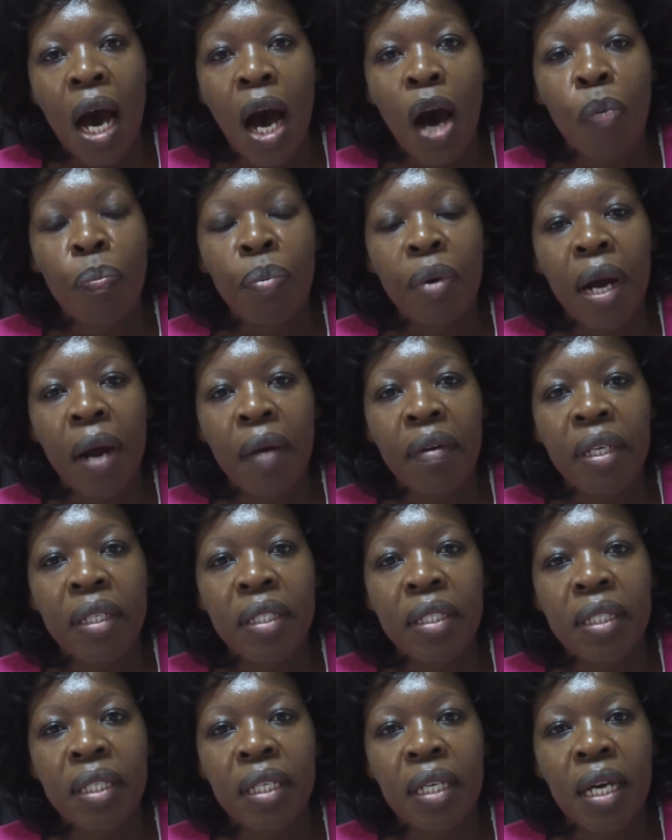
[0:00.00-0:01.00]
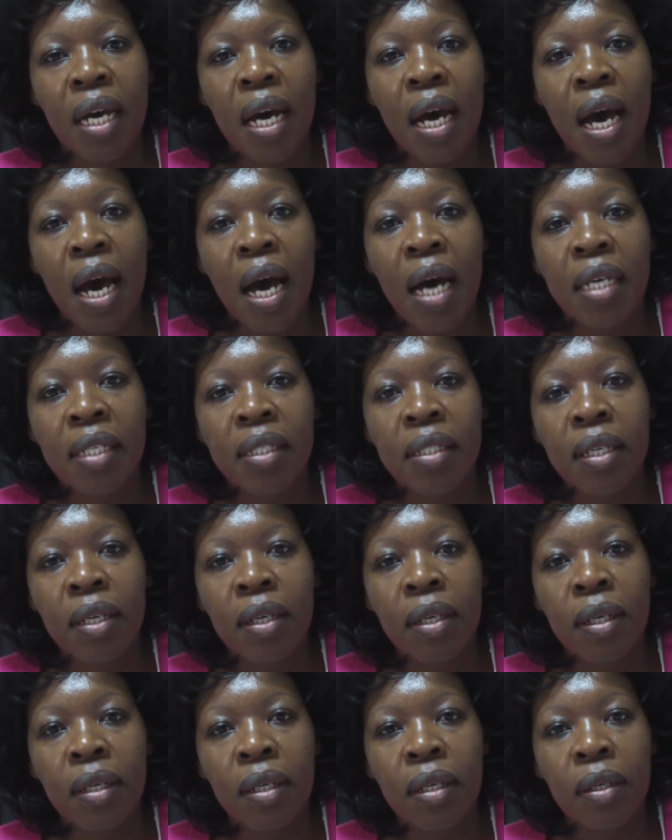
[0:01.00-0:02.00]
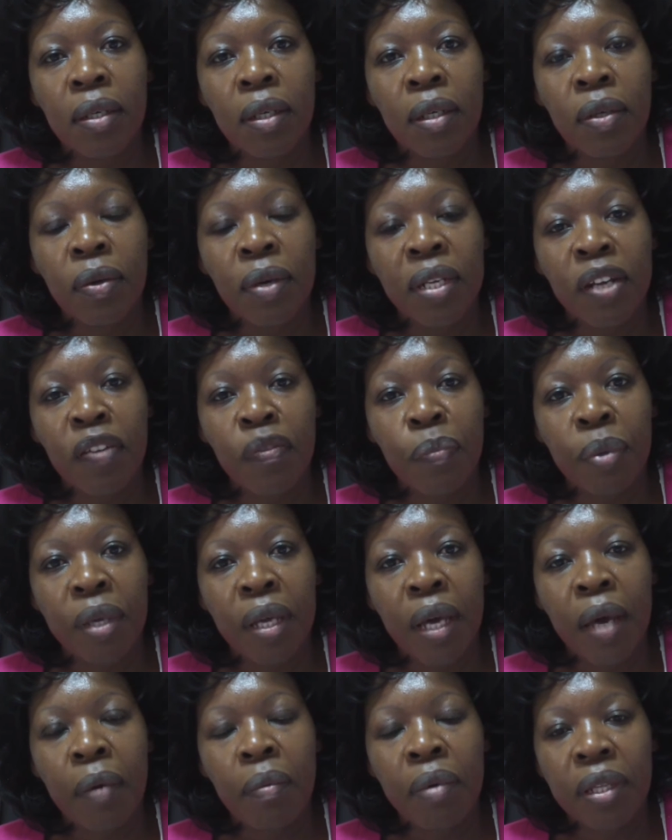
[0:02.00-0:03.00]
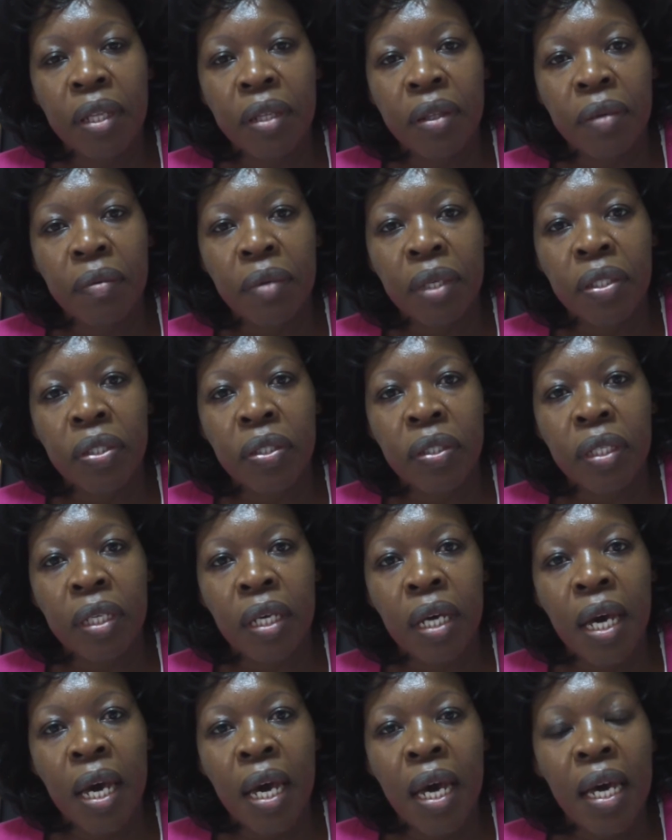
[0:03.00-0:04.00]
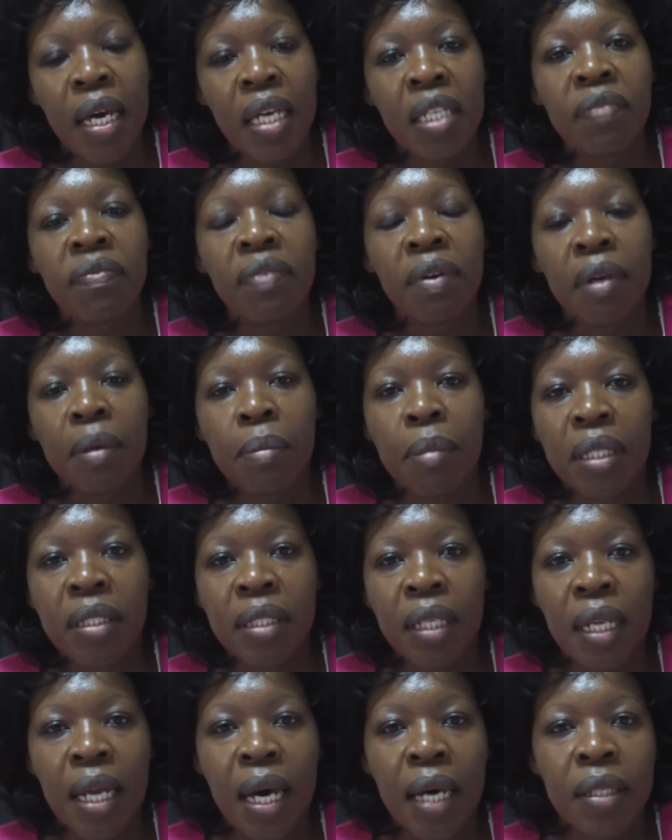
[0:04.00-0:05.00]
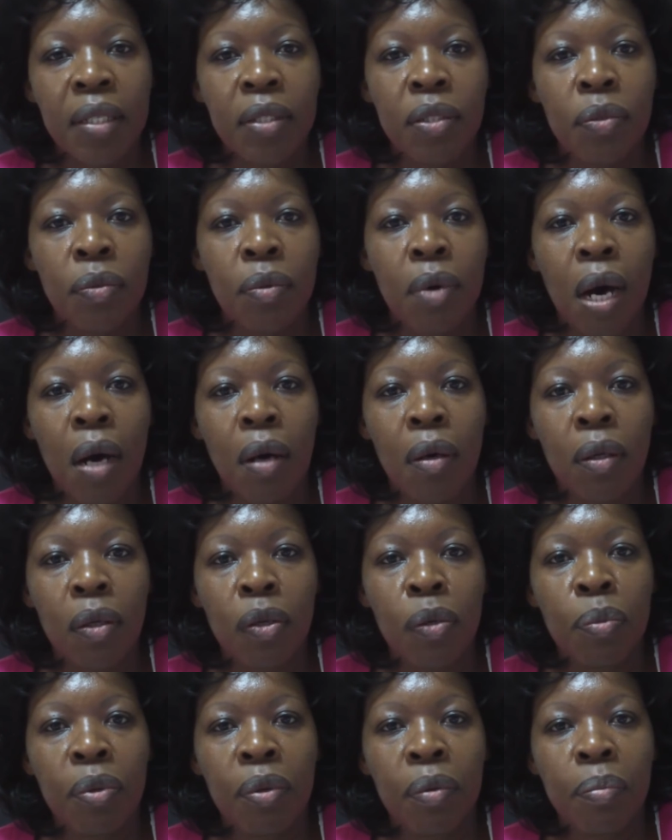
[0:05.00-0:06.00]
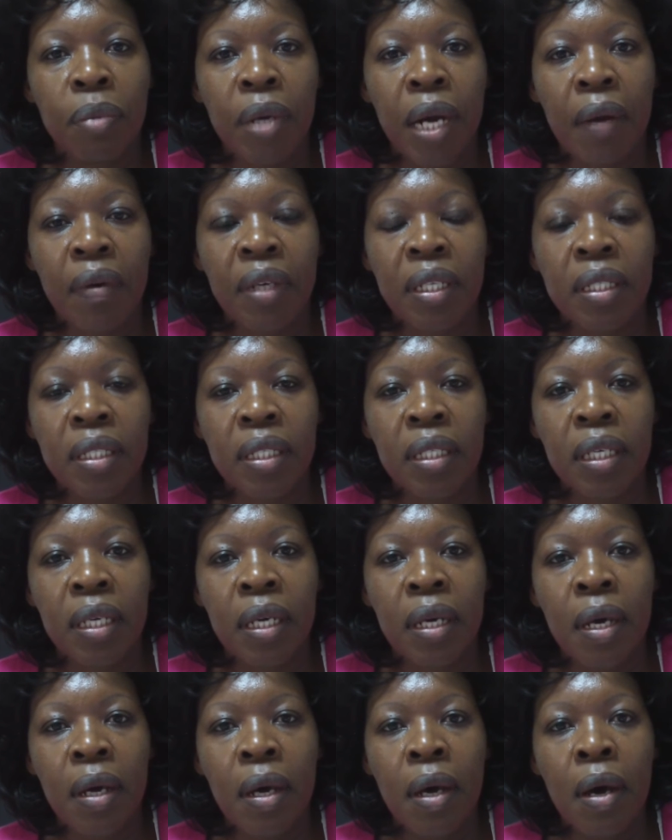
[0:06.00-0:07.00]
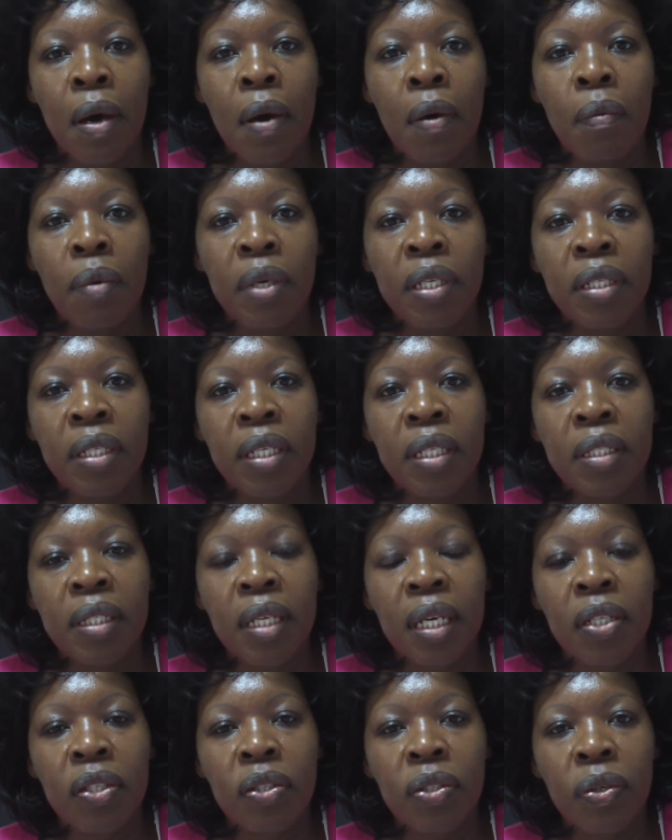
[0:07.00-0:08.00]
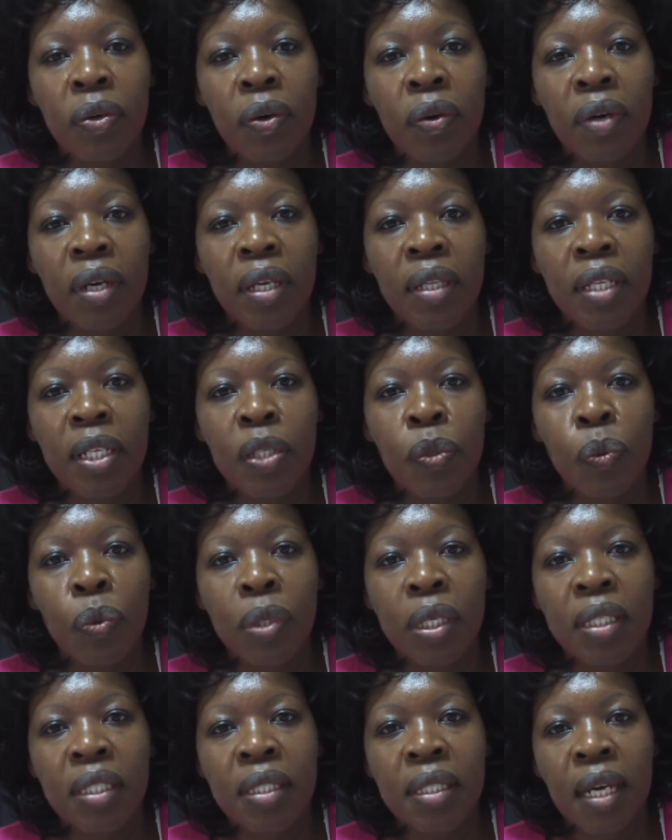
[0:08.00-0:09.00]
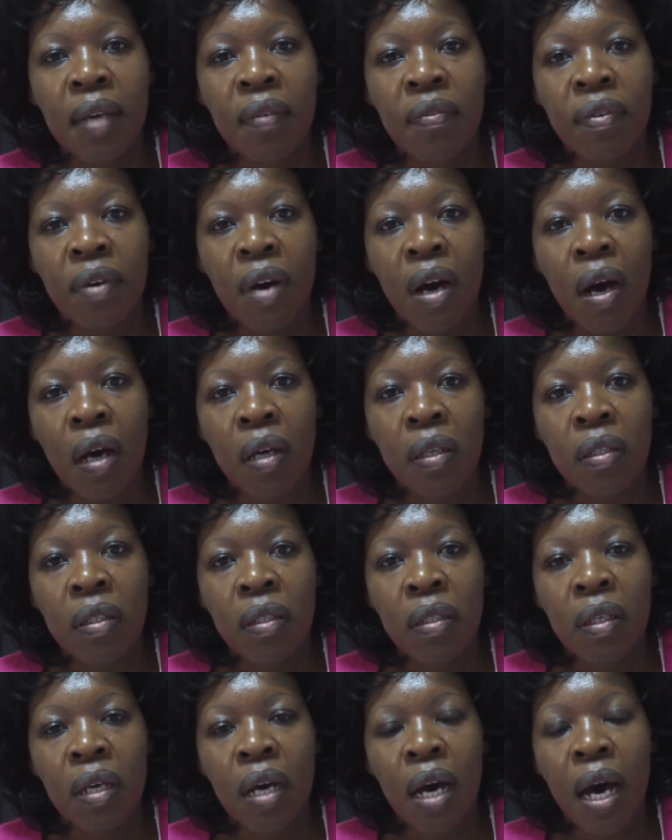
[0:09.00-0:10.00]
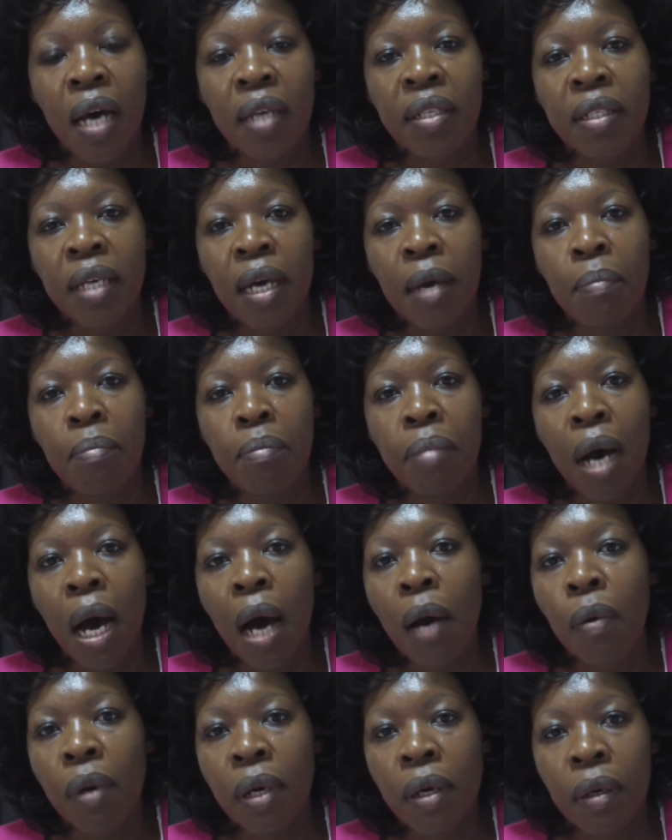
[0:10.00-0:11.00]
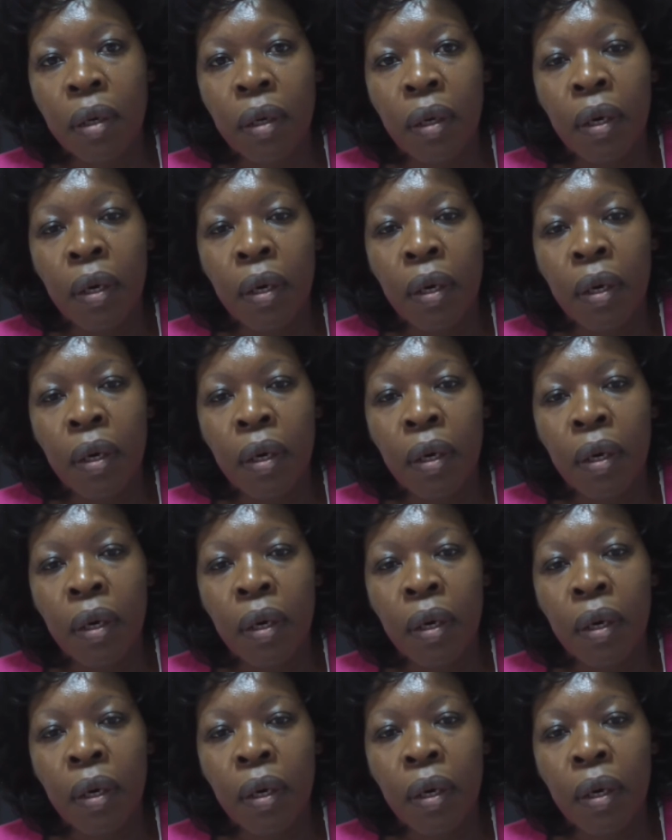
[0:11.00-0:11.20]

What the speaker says: Our priority as UNFPA within the region is very much aligned to our global priority, which is ensuring that we safeguard and empower